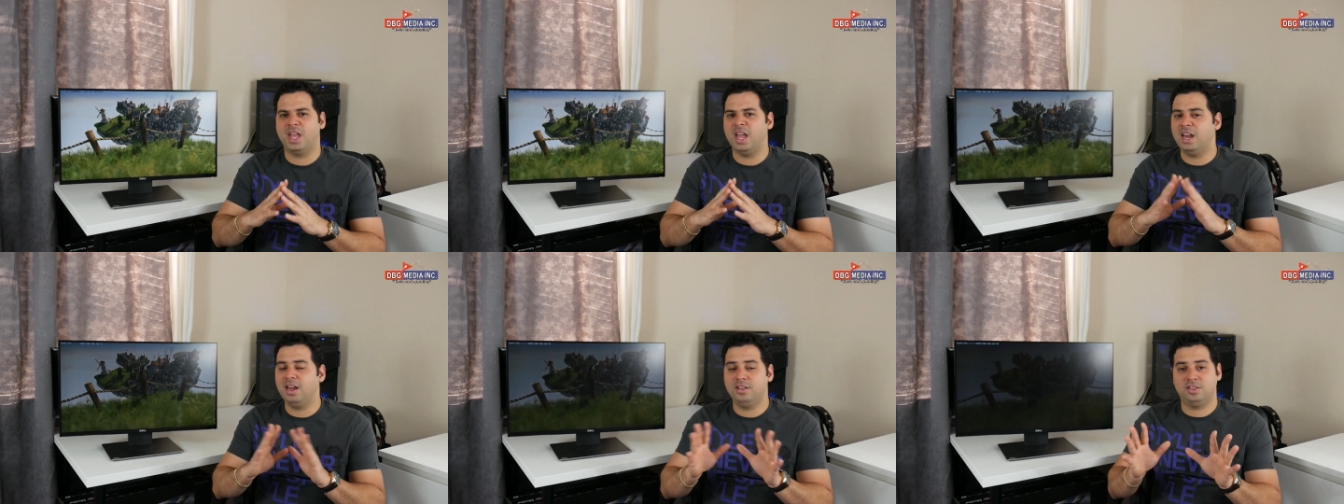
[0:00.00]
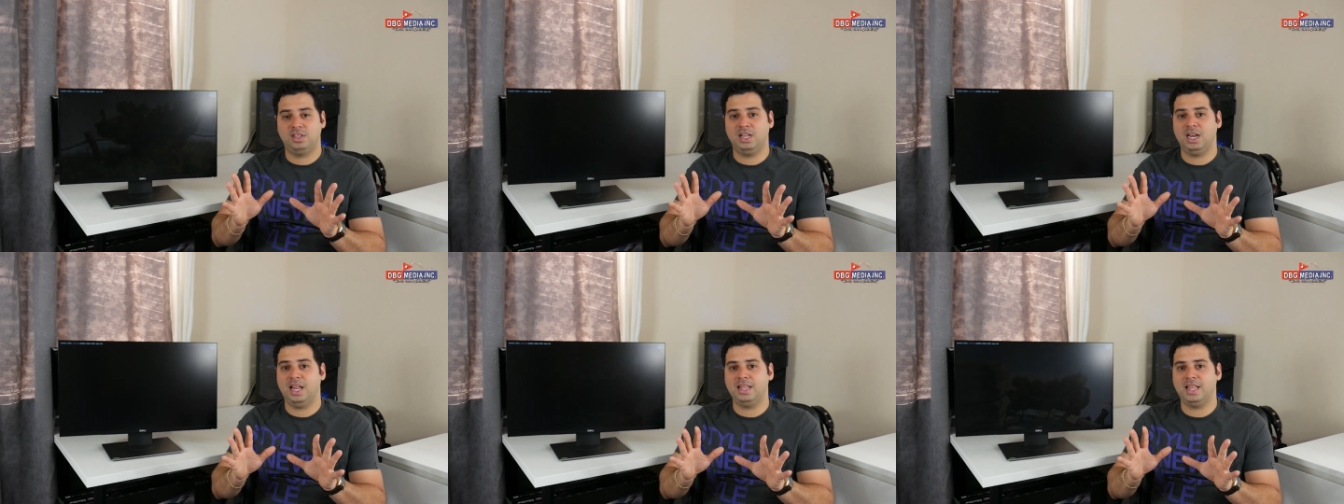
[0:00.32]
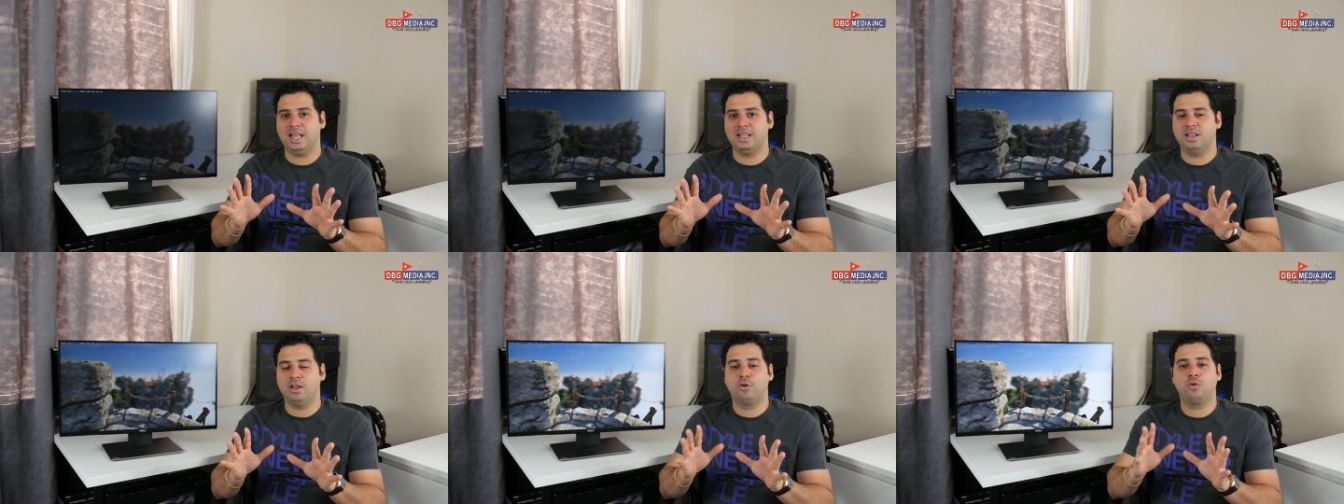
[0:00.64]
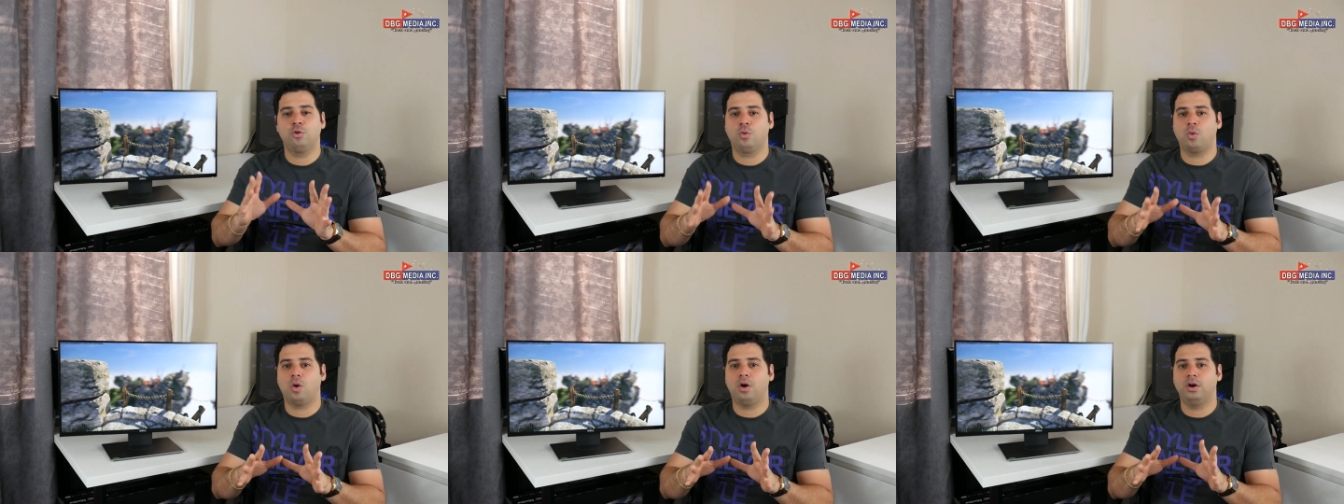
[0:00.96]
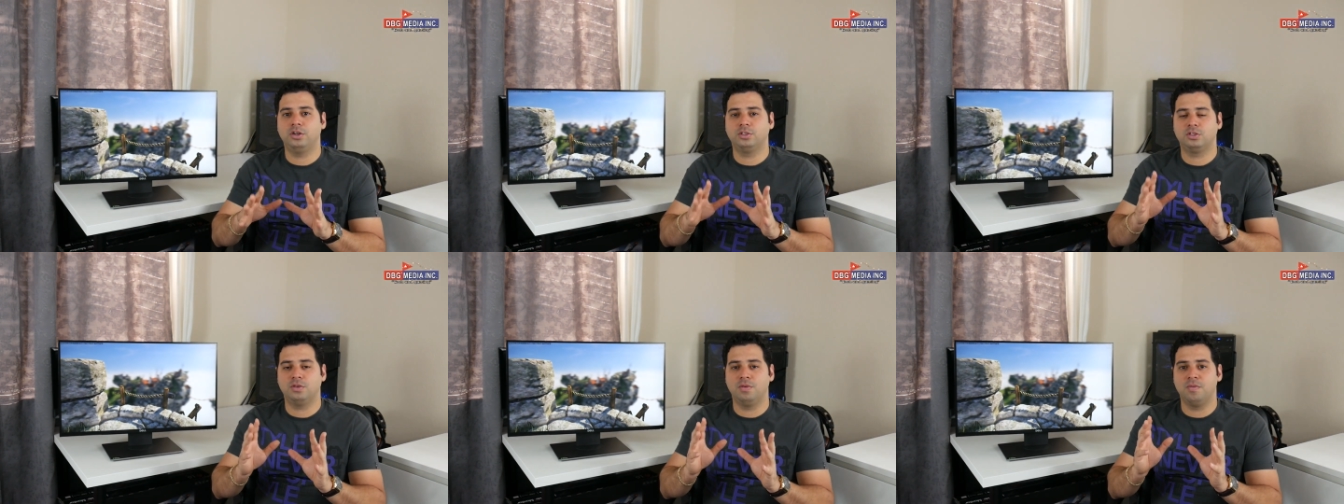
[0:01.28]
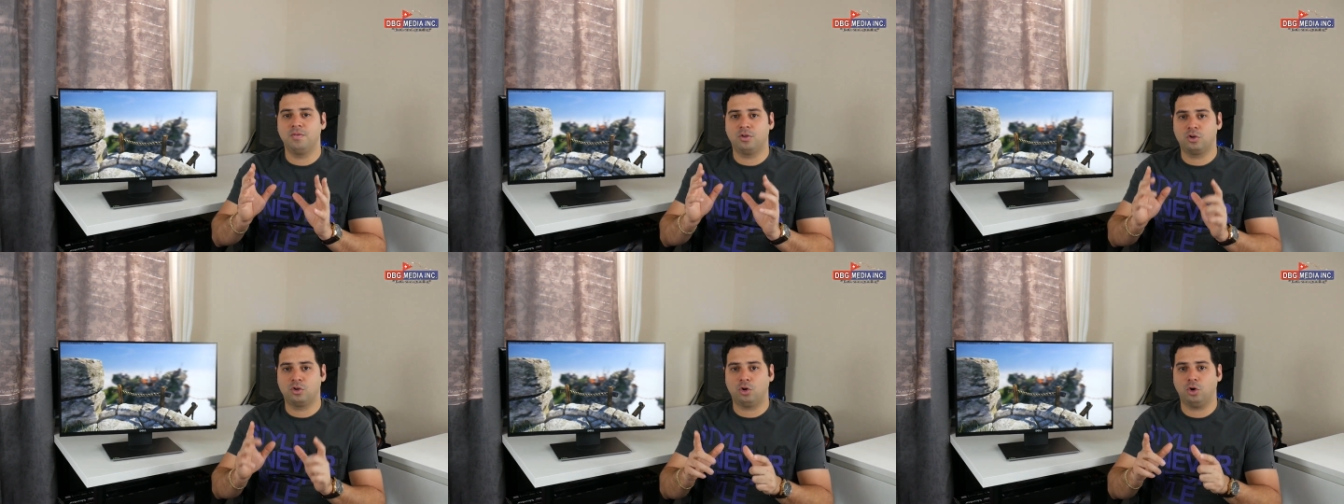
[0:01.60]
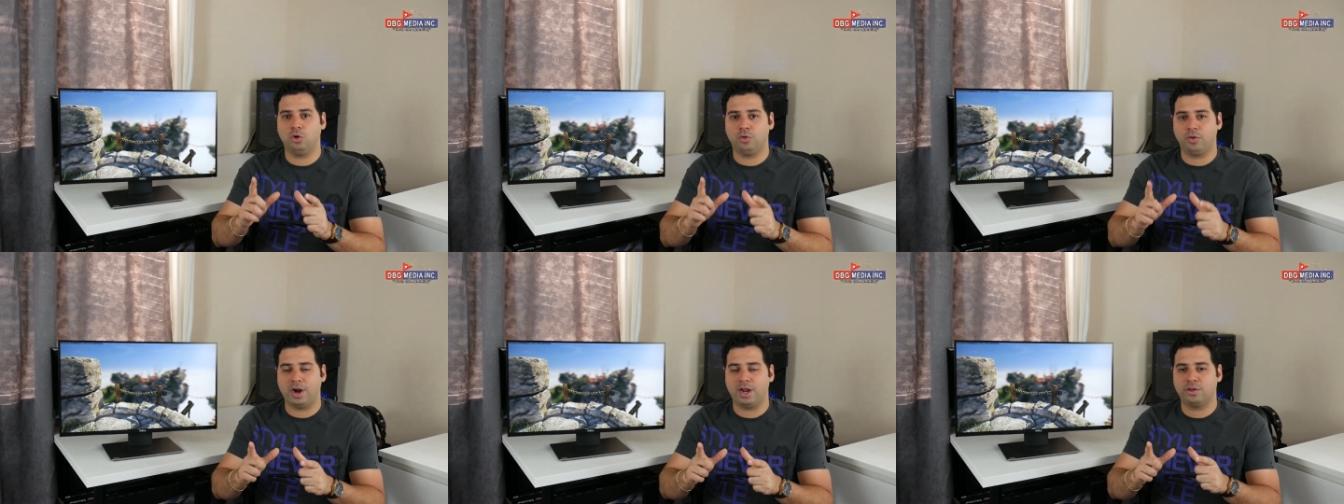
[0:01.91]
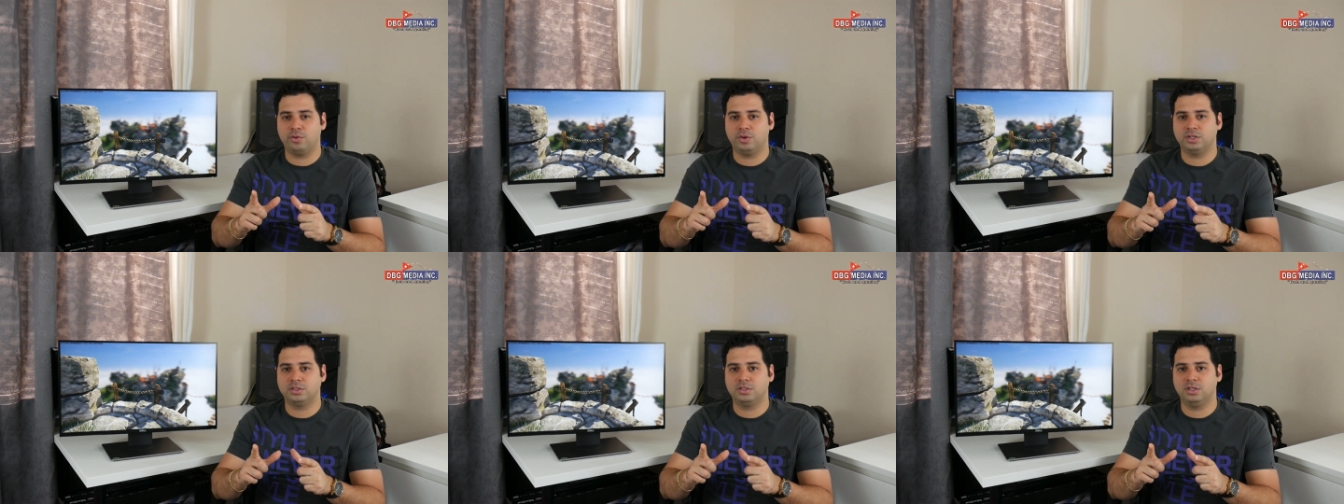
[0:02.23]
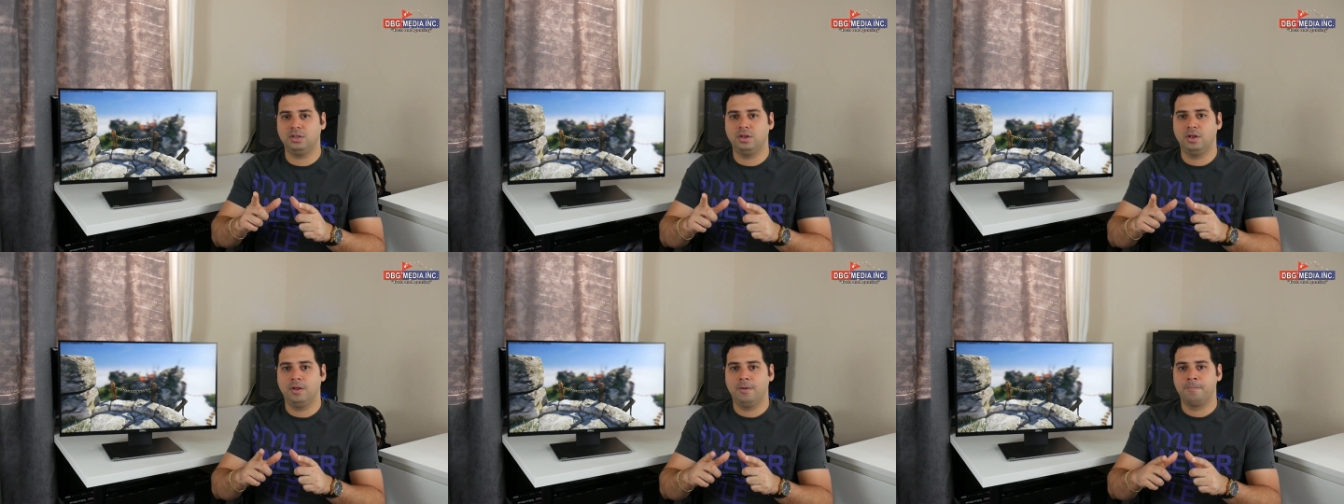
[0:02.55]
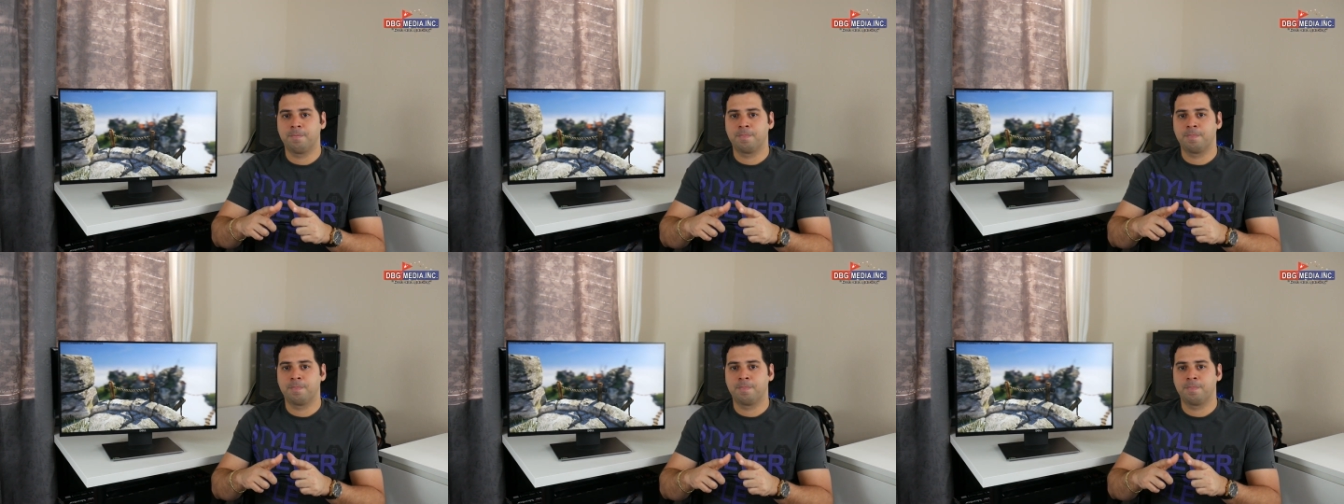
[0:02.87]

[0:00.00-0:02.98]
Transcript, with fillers: anything like that that requires color accuracy,